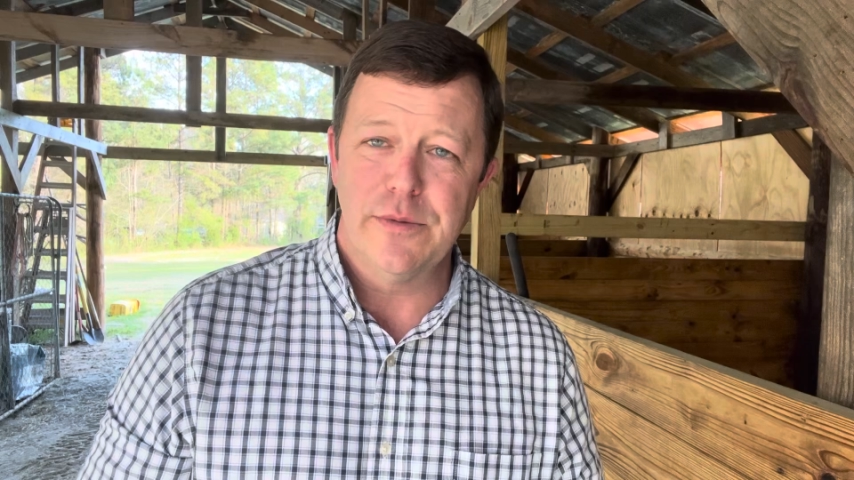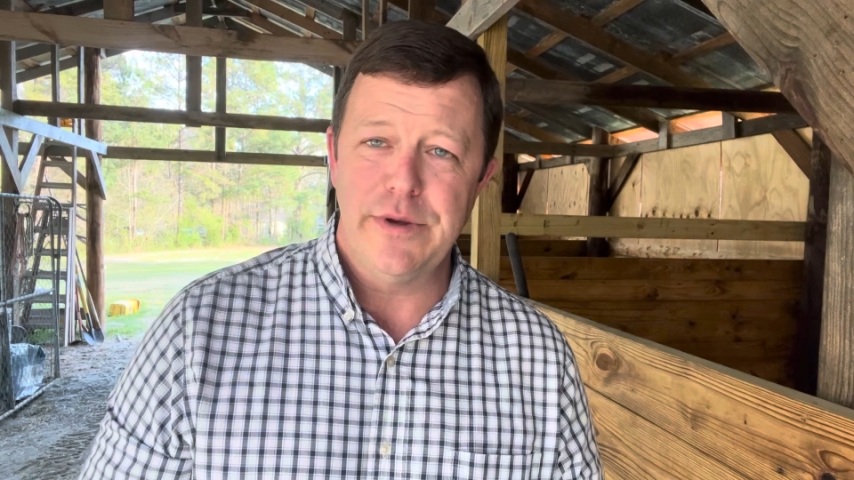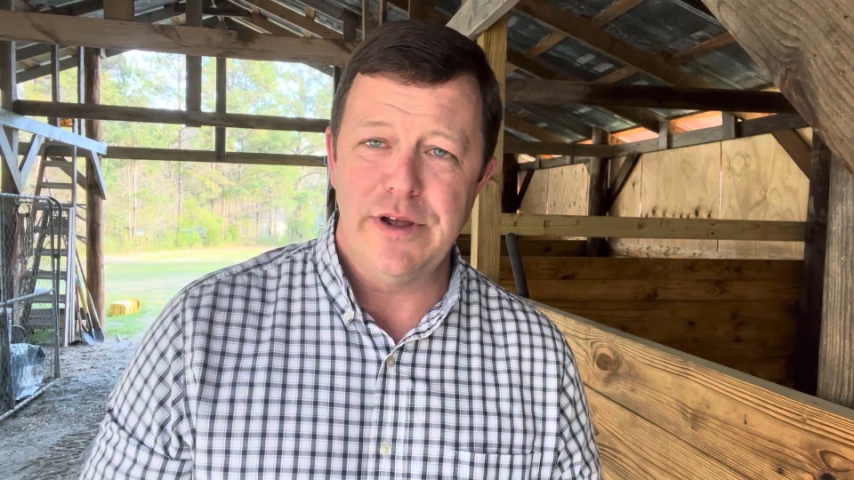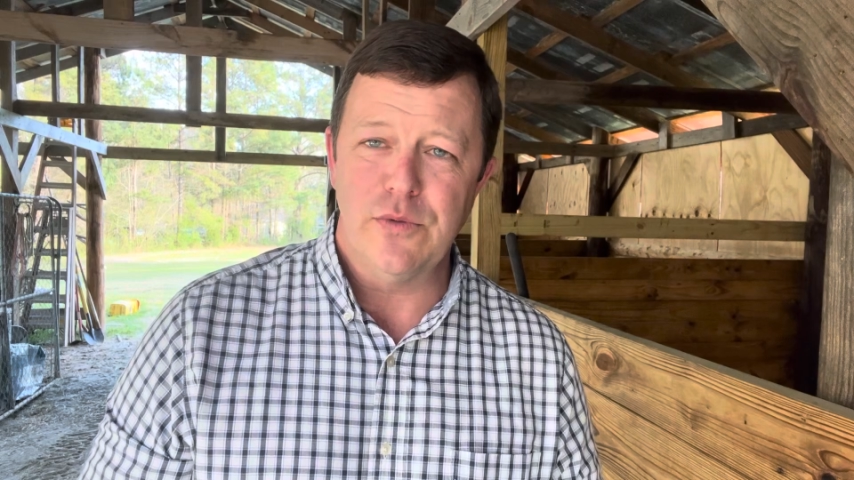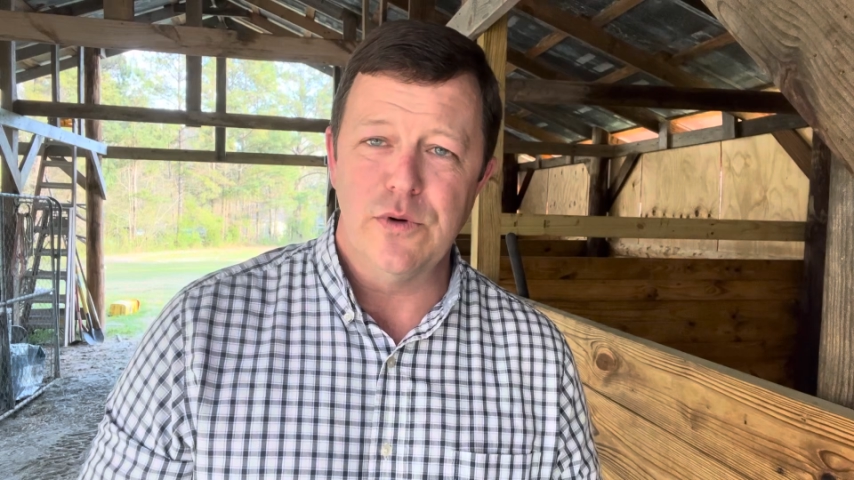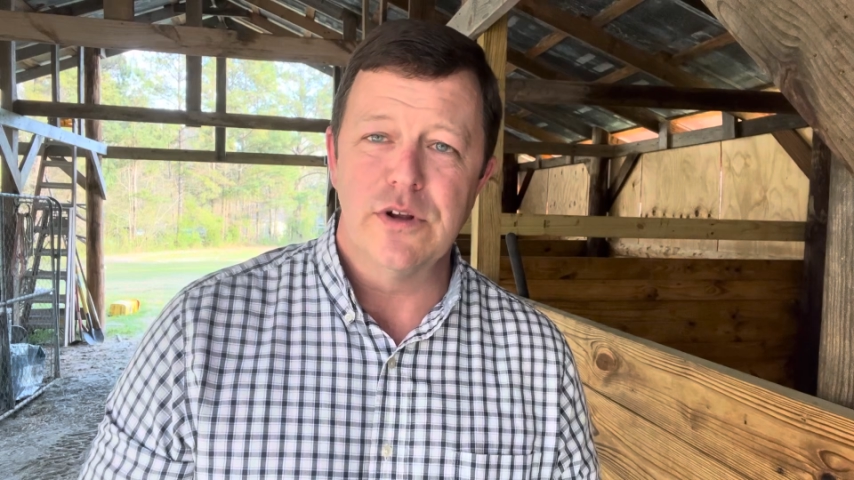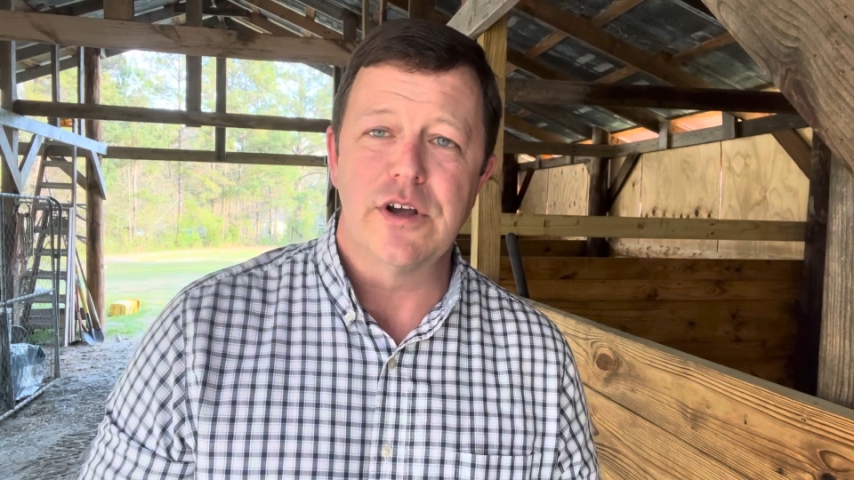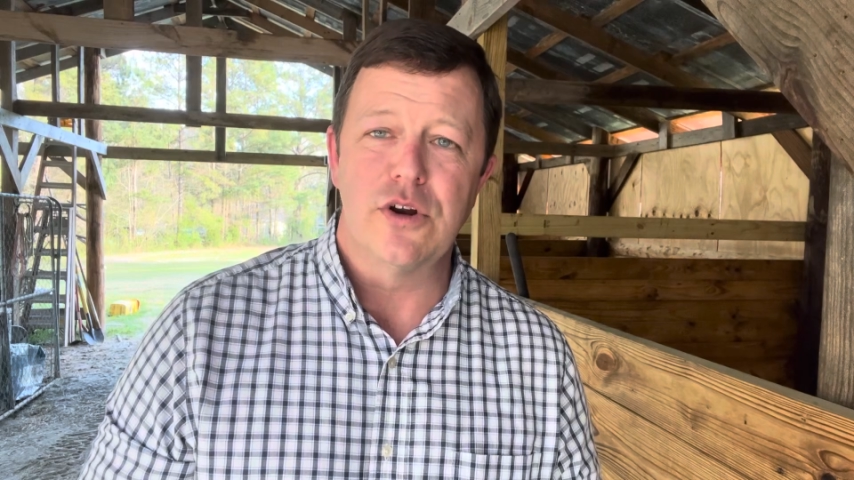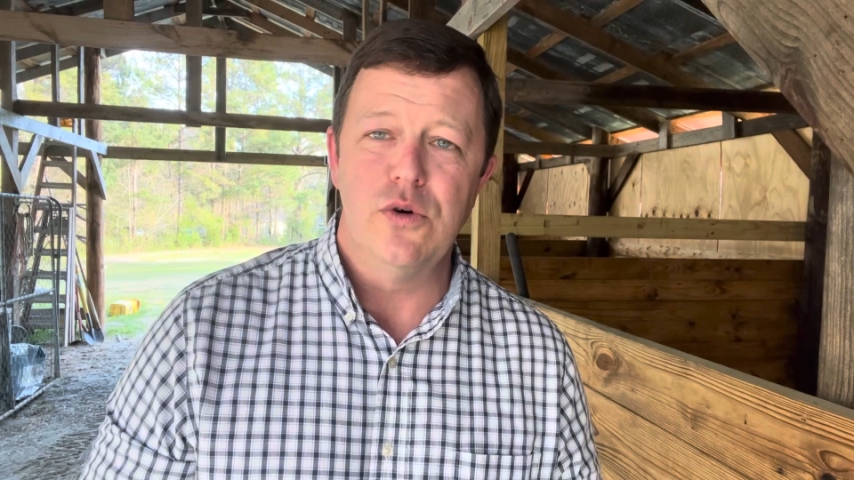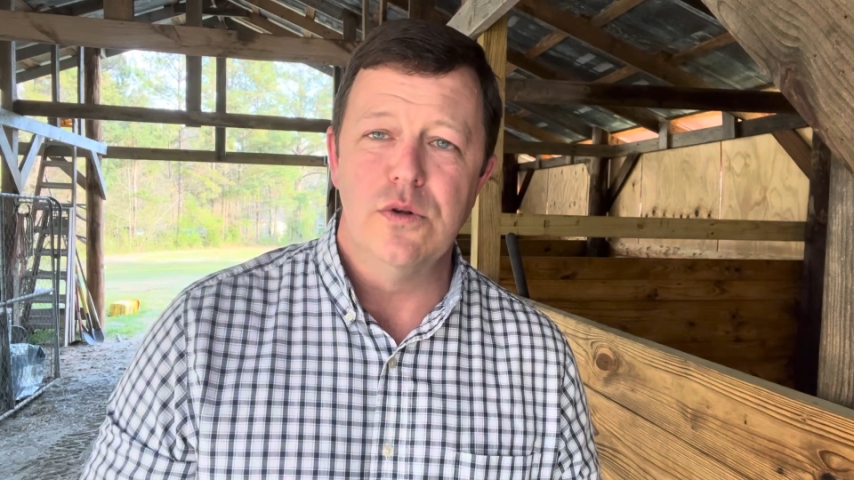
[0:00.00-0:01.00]
bit and we'll look
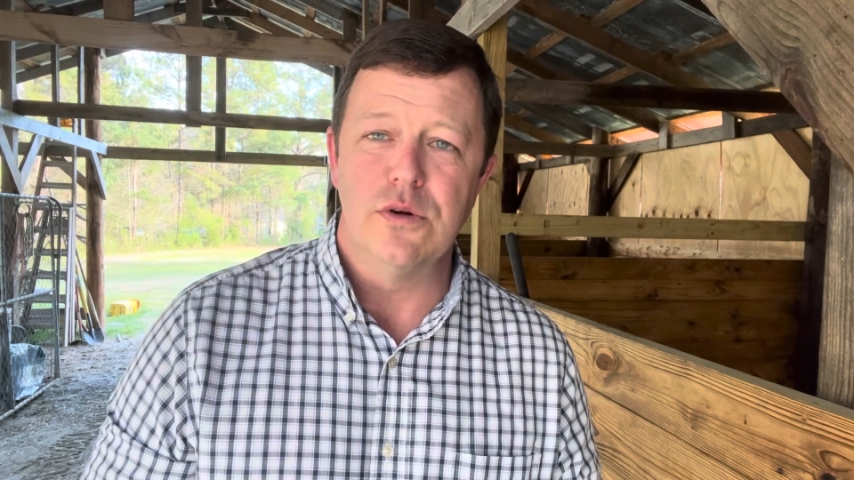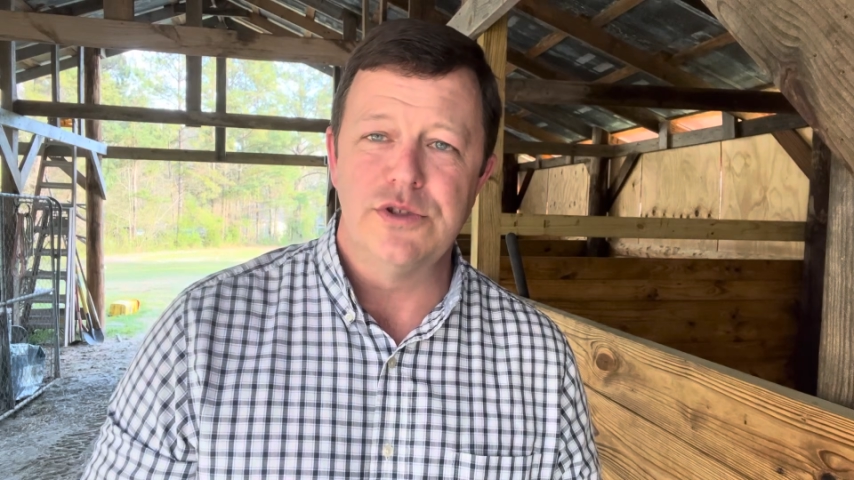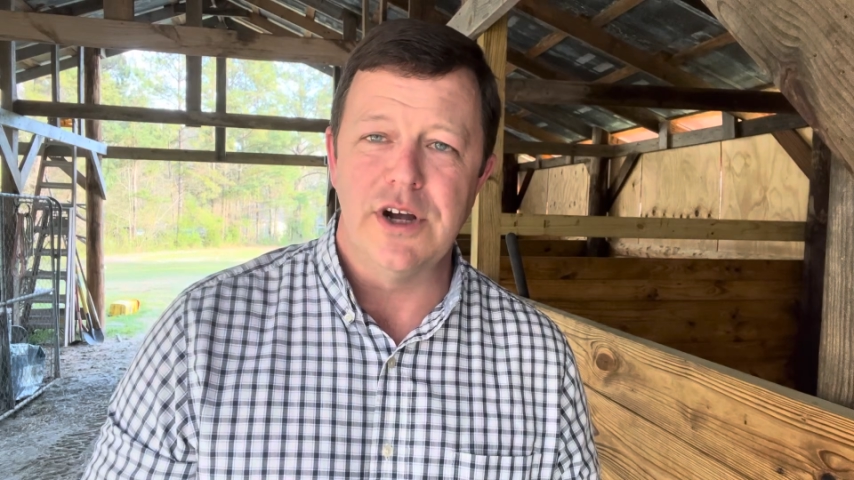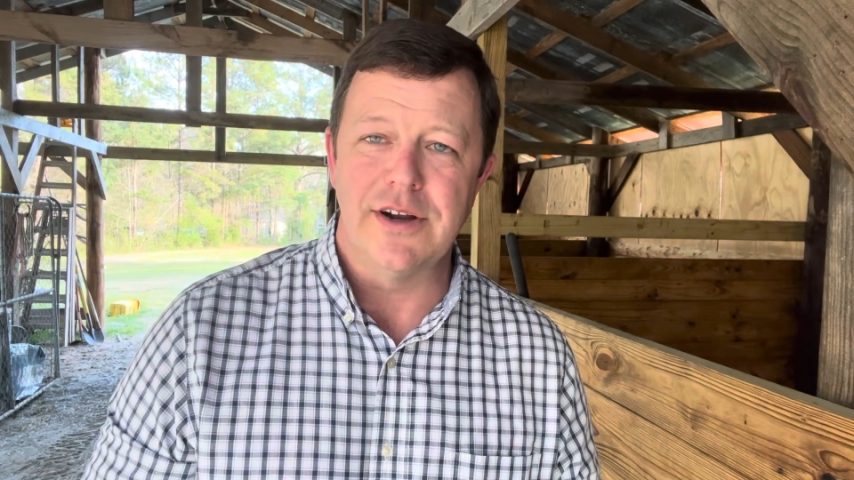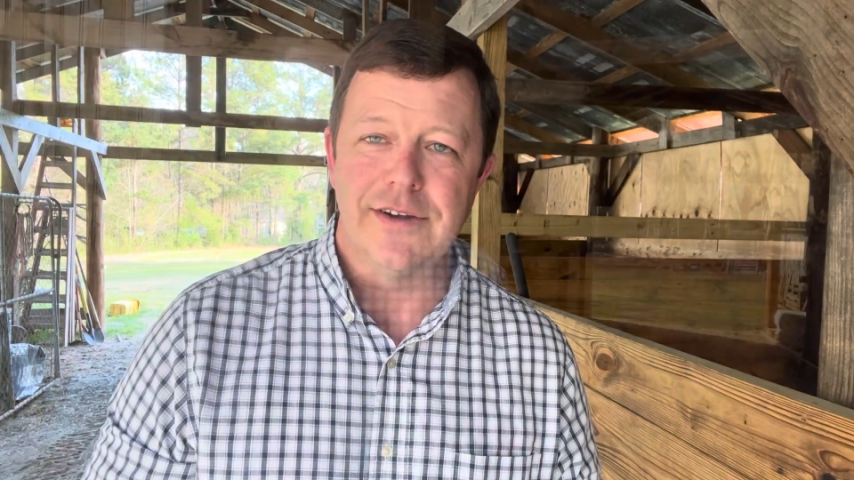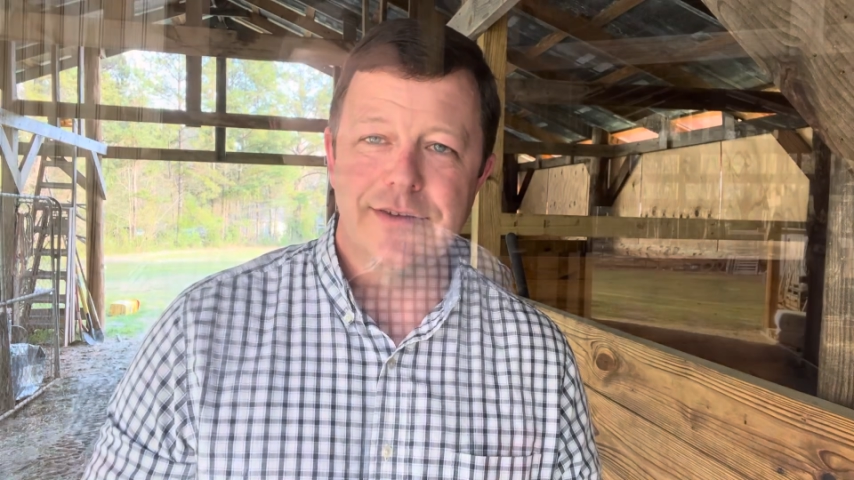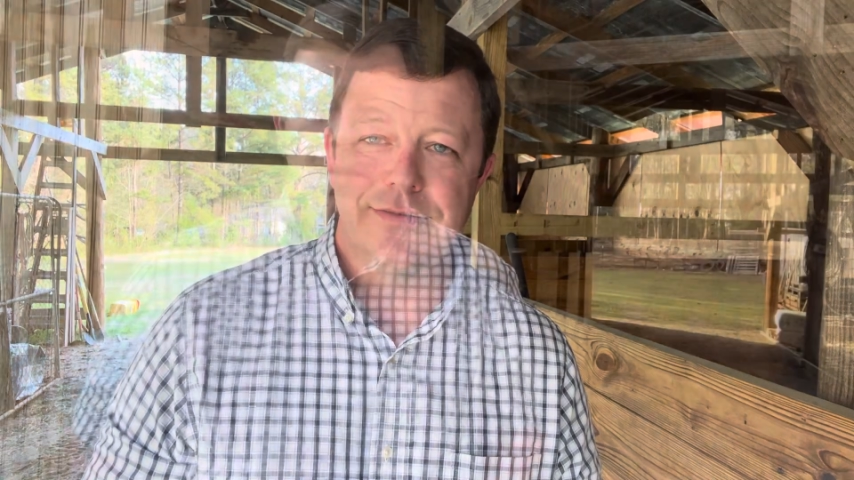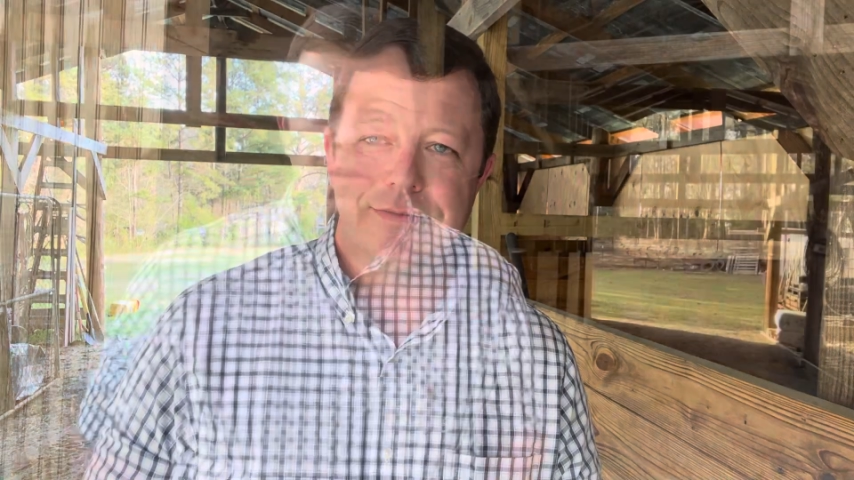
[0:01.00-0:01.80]
at a cool old shotgun.